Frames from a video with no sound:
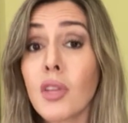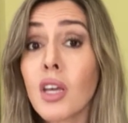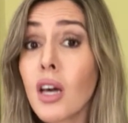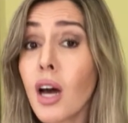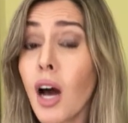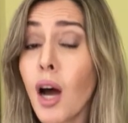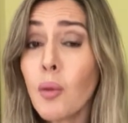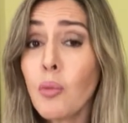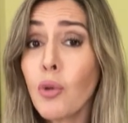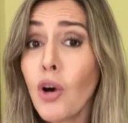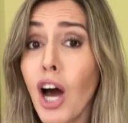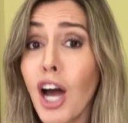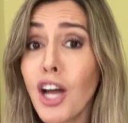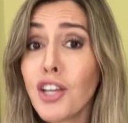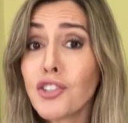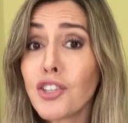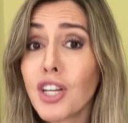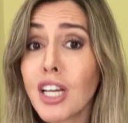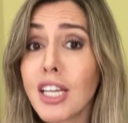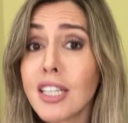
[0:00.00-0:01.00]

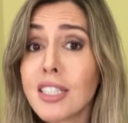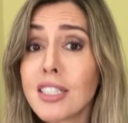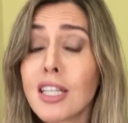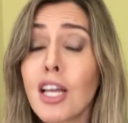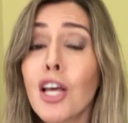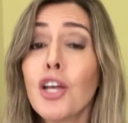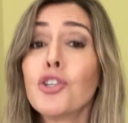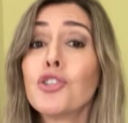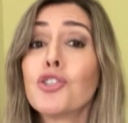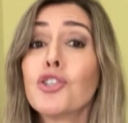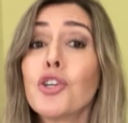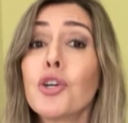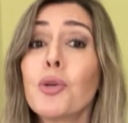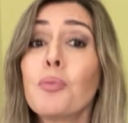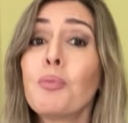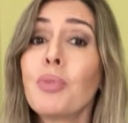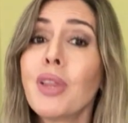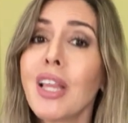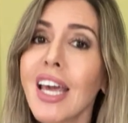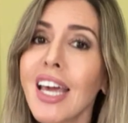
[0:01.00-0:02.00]
carbohydrates to
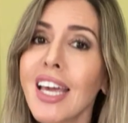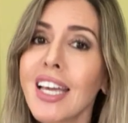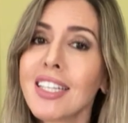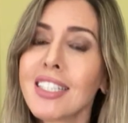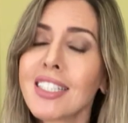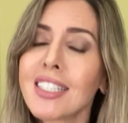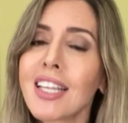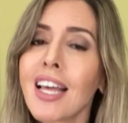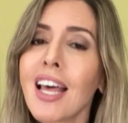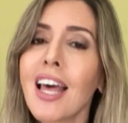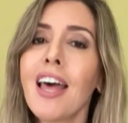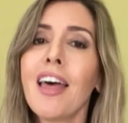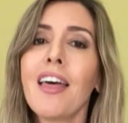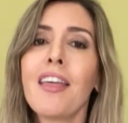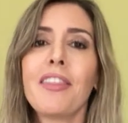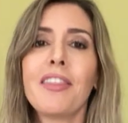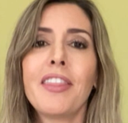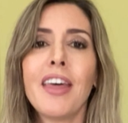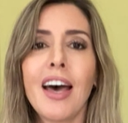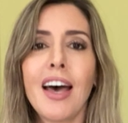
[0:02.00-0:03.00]
replace
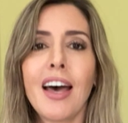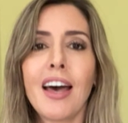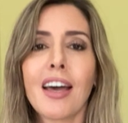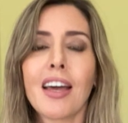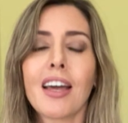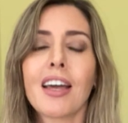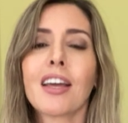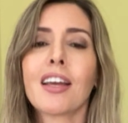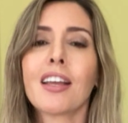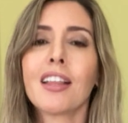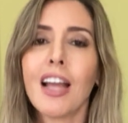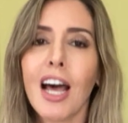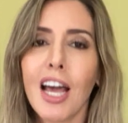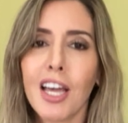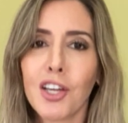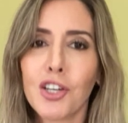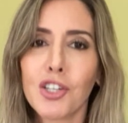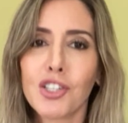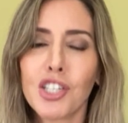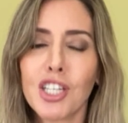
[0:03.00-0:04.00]
the
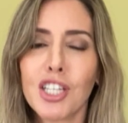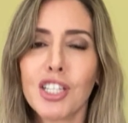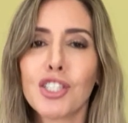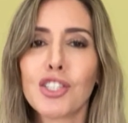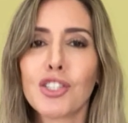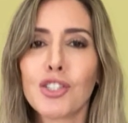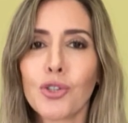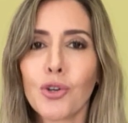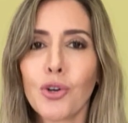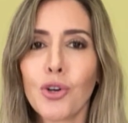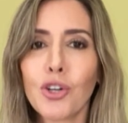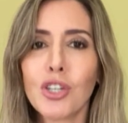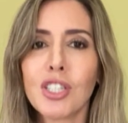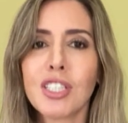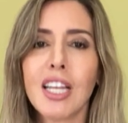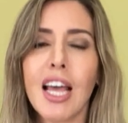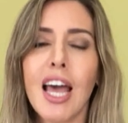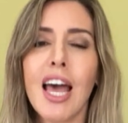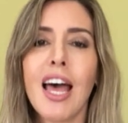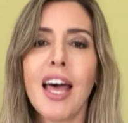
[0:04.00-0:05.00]
glycogen
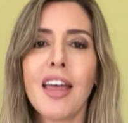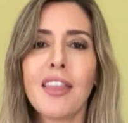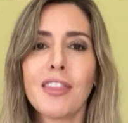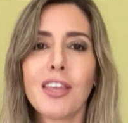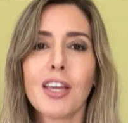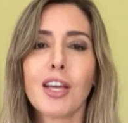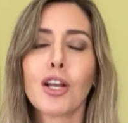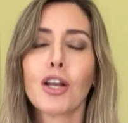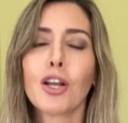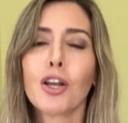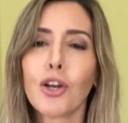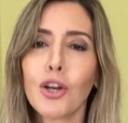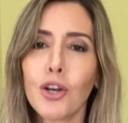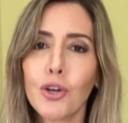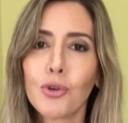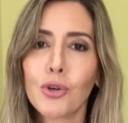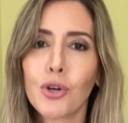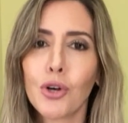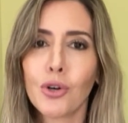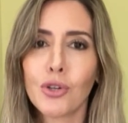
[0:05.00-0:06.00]
stores and the
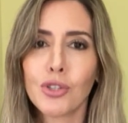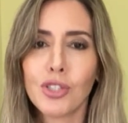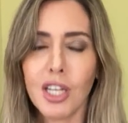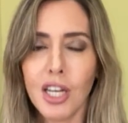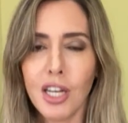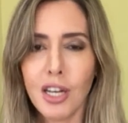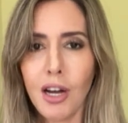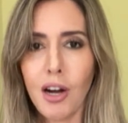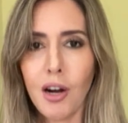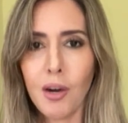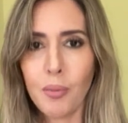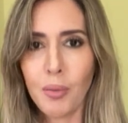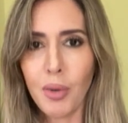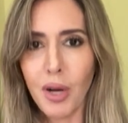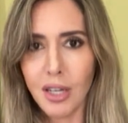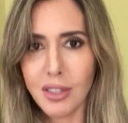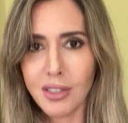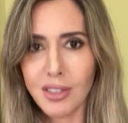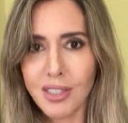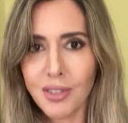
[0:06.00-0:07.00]
glucose in our
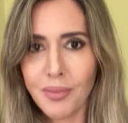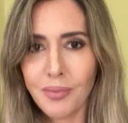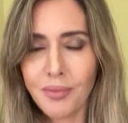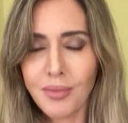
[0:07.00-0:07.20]
blood.